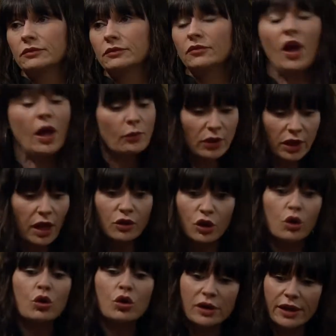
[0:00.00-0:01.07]
Right, well, I'll
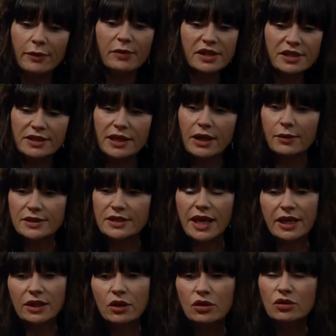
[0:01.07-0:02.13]
call him and see how he's getting
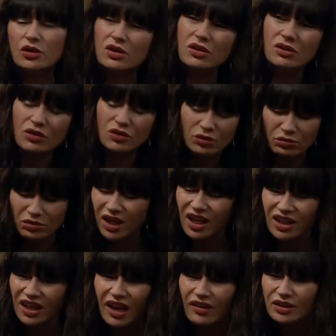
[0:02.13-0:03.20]
on. Just don't get
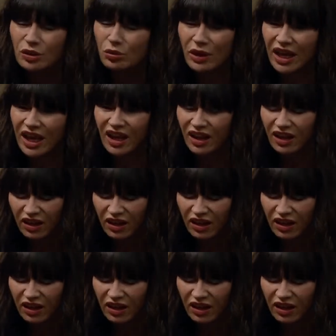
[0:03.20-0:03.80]
carried away.